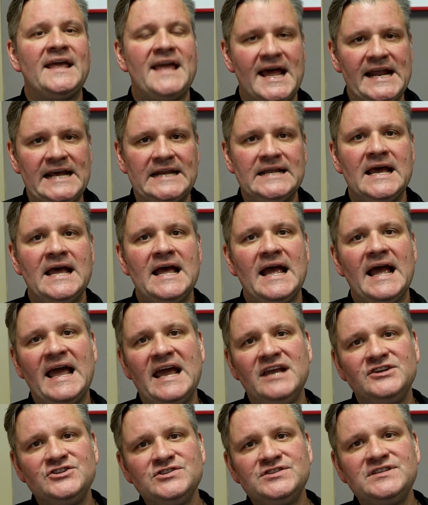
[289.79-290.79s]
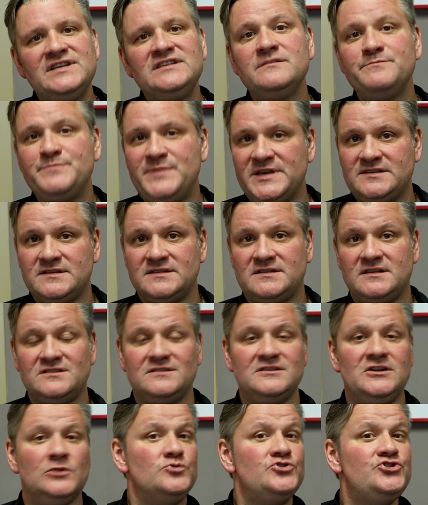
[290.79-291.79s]
get it. Agencies and
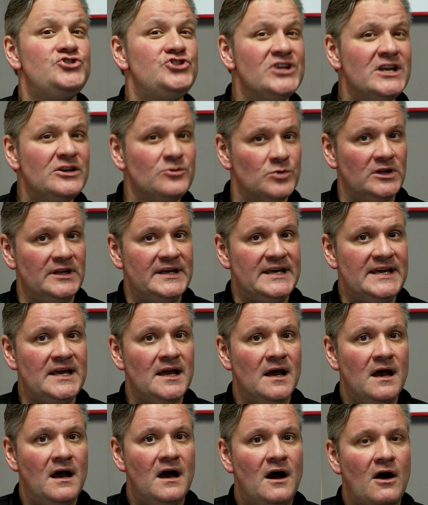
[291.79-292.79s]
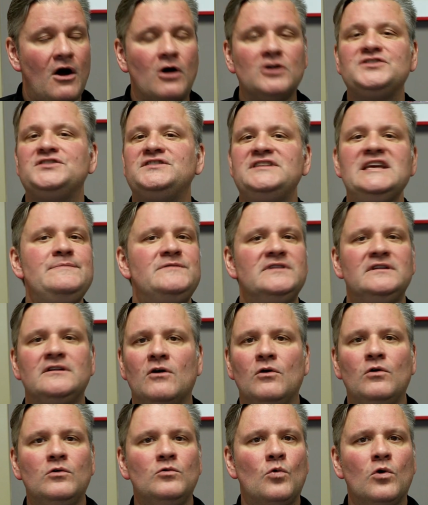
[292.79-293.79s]
businesses, generally are steeped in
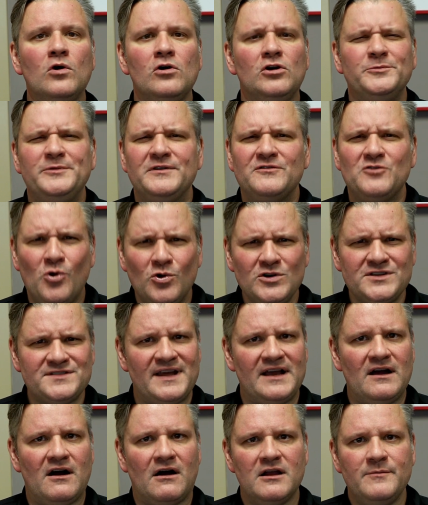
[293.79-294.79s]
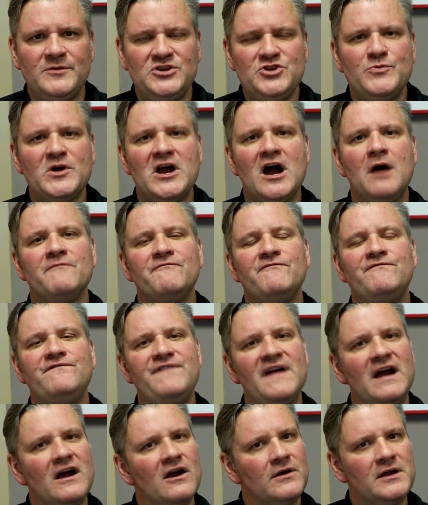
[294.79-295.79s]
their own world, and of course they are. You become
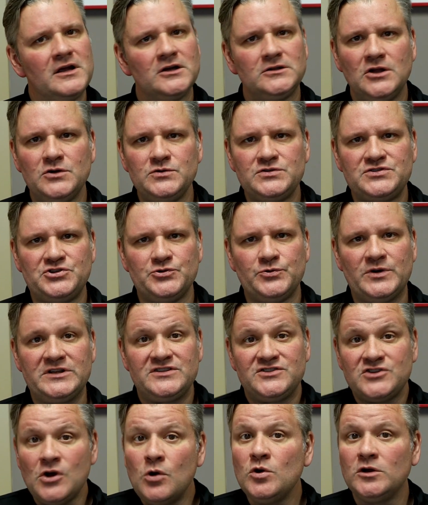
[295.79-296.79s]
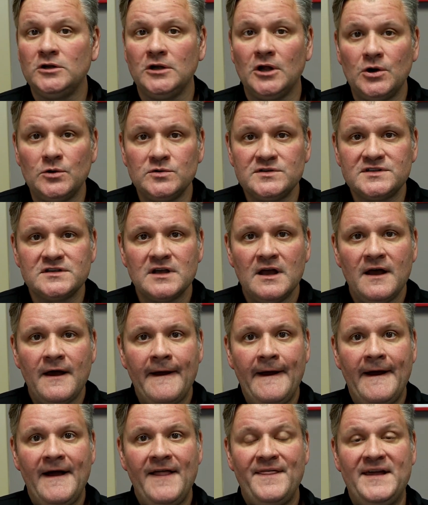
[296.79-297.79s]
very close to it, so close
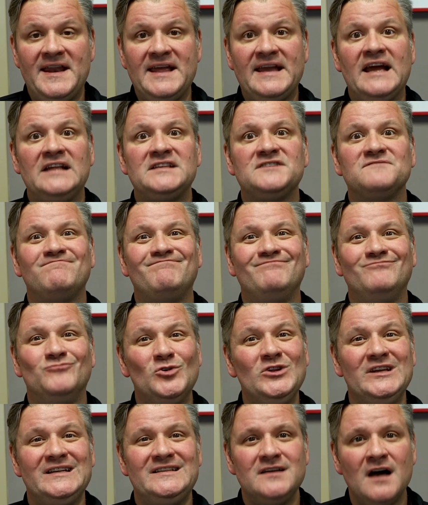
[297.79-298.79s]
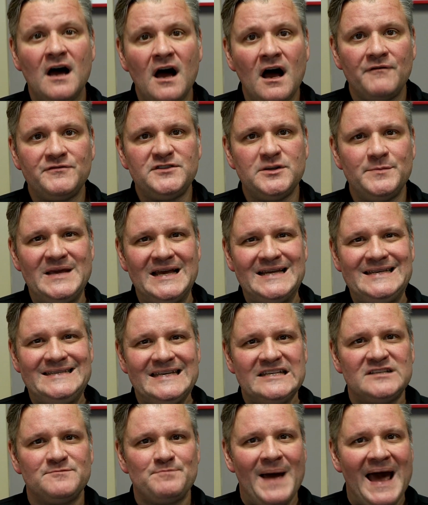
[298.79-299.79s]
that it gets really tough to be a
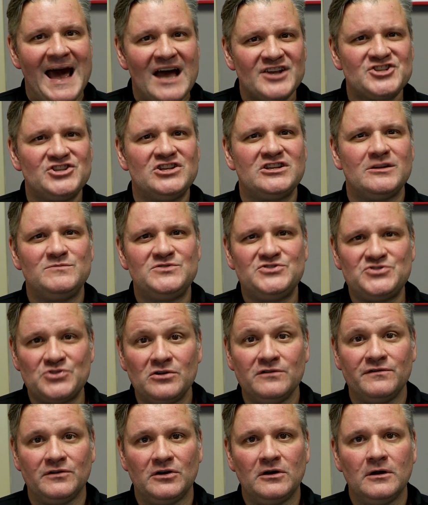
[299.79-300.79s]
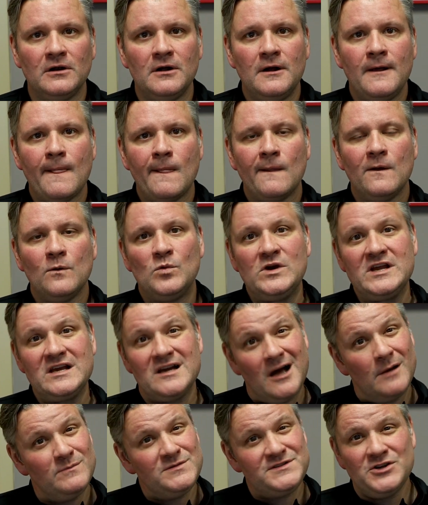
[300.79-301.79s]
dispassionate observer when it
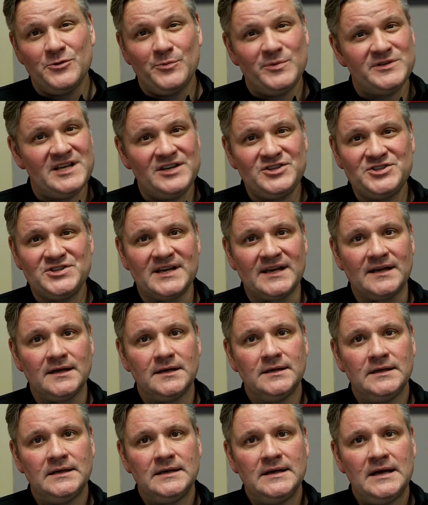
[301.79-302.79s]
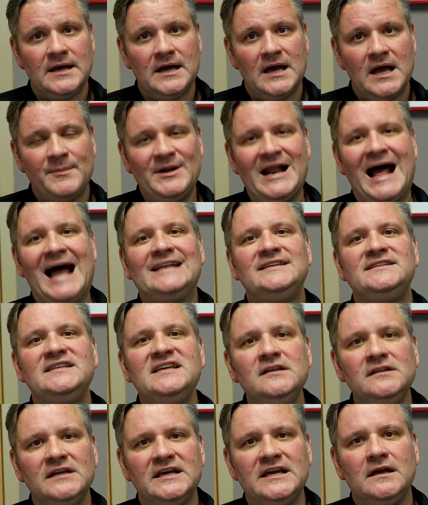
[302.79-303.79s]
comes to your positioning.
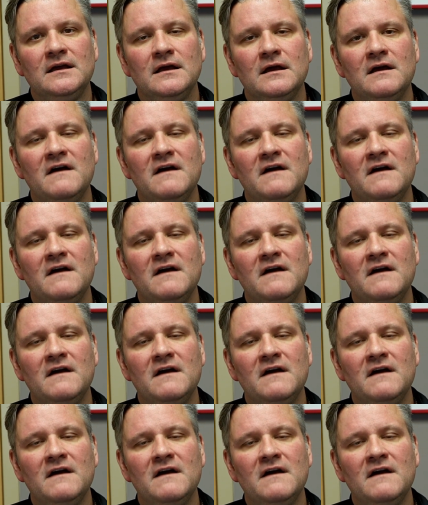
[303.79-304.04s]
Ideally,